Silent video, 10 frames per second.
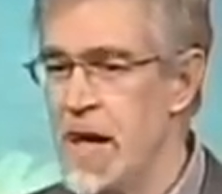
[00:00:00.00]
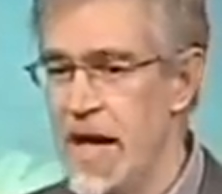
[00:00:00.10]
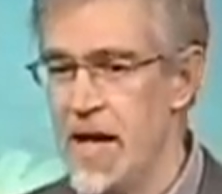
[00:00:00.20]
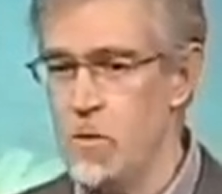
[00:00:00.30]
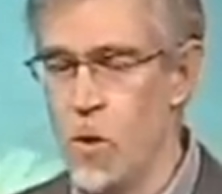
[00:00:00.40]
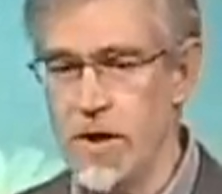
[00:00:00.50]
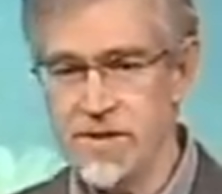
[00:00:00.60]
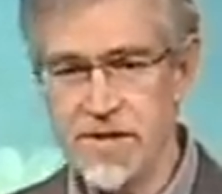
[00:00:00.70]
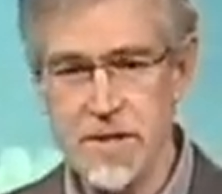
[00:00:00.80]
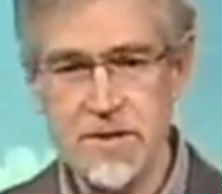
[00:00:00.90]
And
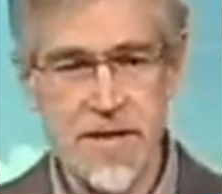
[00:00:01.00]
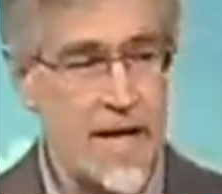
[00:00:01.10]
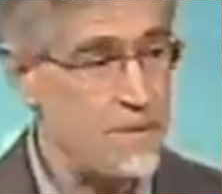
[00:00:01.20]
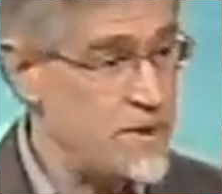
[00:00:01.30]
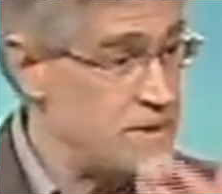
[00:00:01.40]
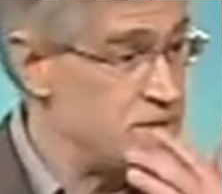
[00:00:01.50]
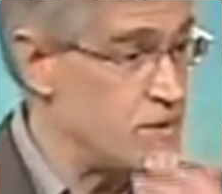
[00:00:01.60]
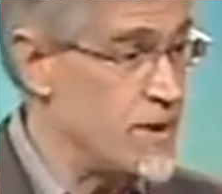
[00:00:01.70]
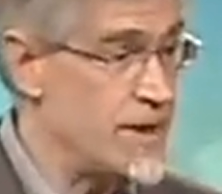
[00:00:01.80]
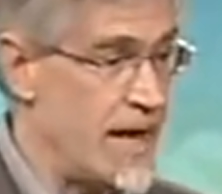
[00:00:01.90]
once you tap
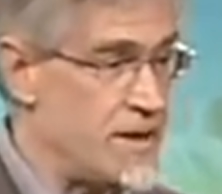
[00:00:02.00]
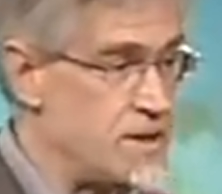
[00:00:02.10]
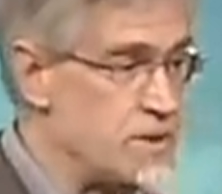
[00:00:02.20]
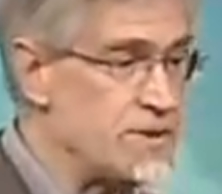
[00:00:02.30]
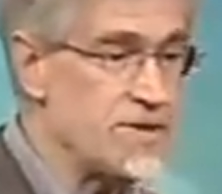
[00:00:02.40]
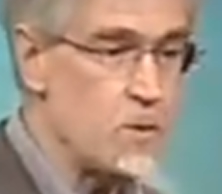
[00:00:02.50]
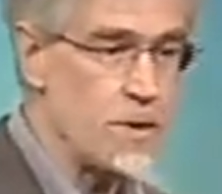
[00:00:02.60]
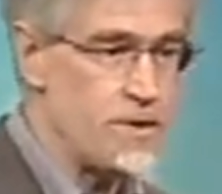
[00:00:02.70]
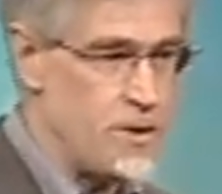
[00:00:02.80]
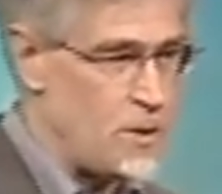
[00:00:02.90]
into it and use it
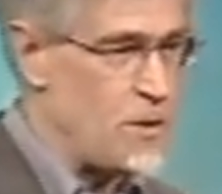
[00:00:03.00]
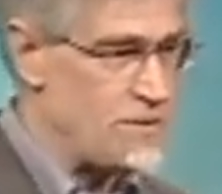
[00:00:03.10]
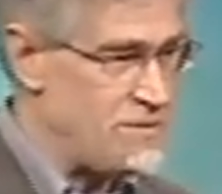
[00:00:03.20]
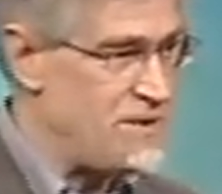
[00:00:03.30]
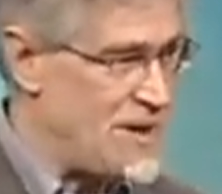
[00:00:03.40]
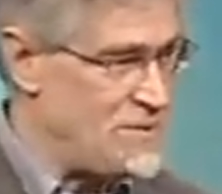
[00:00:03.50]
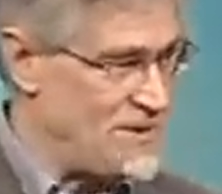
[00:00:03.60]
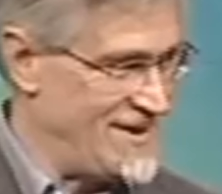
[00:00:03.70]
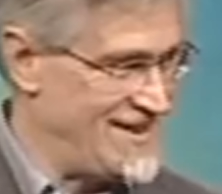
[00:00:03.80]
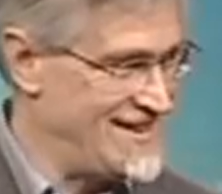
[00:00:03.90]
with your own
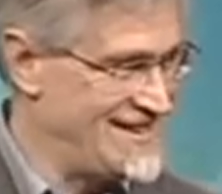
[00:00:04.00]
family,